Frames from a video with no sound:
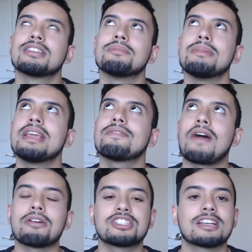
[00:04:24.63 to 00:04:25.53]
To me, if
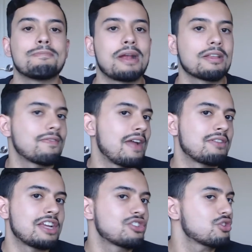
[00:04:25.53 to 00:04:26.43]
I was to compare the
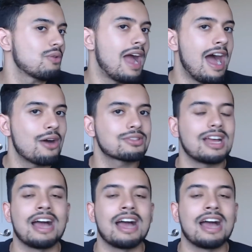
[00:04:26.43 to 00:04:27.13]
foundation to a house,